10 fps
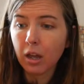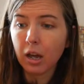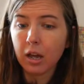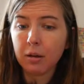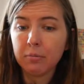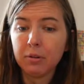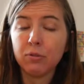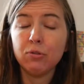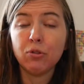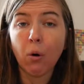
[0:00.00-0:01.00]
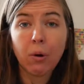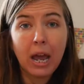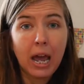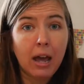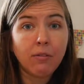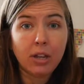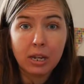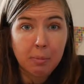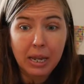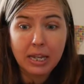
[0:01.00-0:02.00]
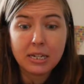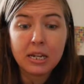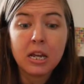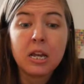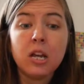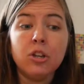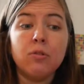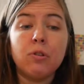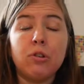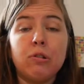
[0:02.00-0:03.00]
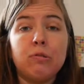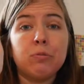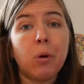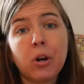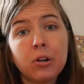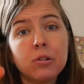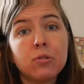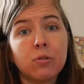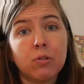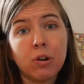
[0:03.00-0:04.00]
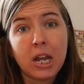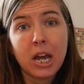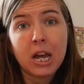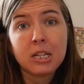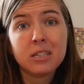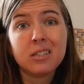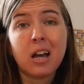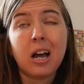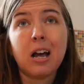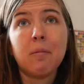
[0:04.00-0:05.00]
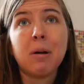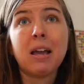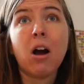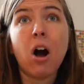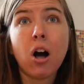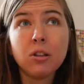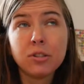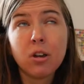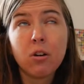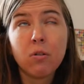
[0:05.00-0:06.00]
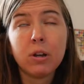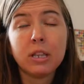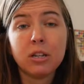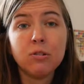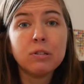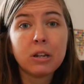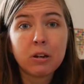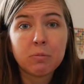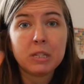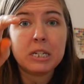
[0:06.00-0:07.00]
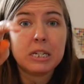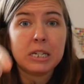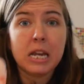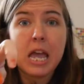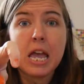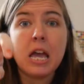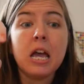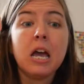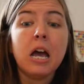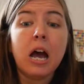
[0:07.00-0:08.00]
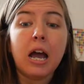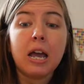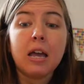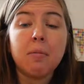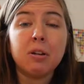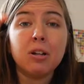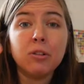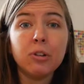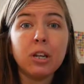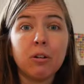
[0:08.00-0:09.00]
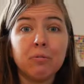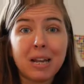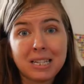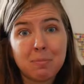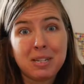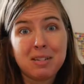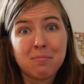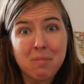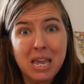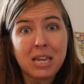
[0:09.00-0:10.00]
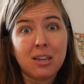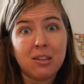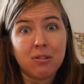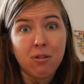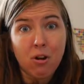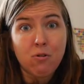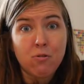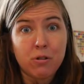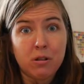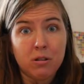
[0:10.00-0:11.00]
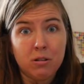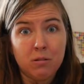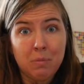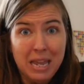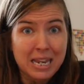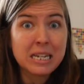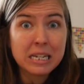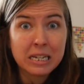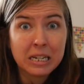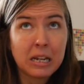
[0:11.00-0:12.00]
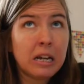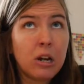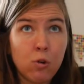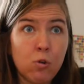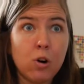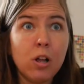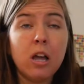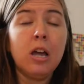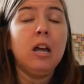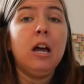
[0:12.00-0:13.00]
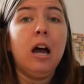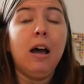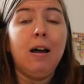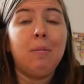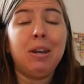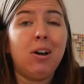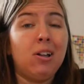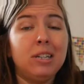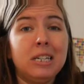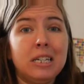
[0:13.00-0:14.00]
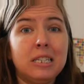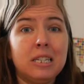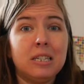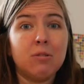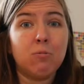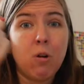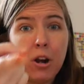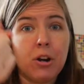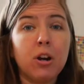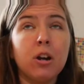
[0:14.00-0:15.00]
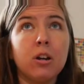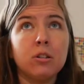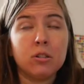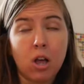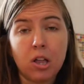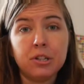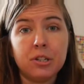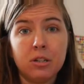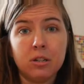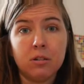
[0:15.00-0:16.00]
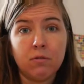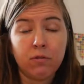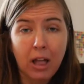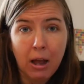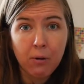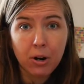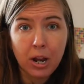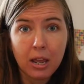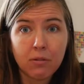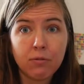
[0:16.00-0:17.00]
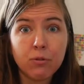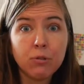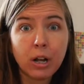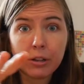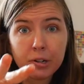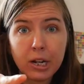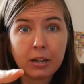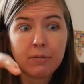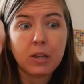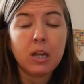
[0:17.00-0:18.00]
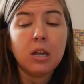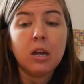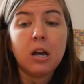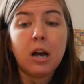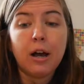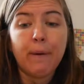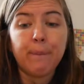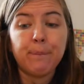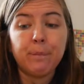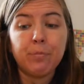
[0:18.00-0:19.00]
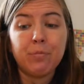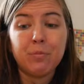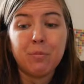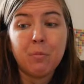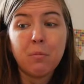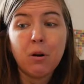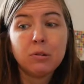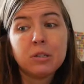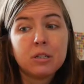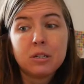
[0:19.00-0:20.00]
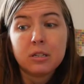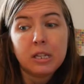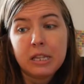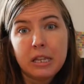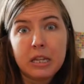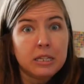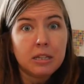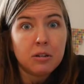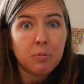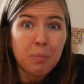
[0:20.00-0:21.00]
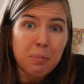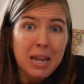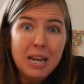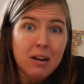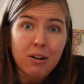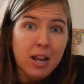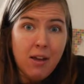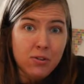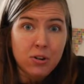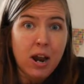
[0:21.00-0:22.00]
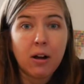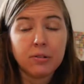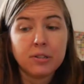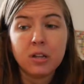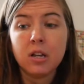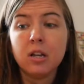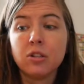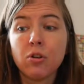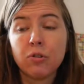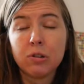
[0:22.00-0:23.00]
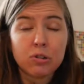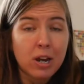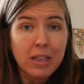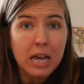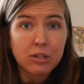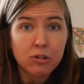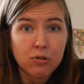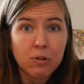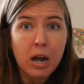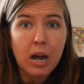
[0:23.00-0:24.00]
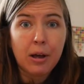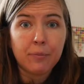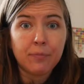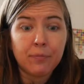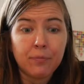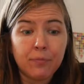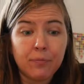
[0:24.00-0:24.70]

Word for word: Um, if you don't have any paint, you can use markers or crayons. Um, I also, in the newsletter I'm sending today, I am including a recipe to make your own paint. Cool. Um, and all it needs is water, salt, flour, and food coloring. Um, mostly things that you might already have in your house. So you can try that too. Um,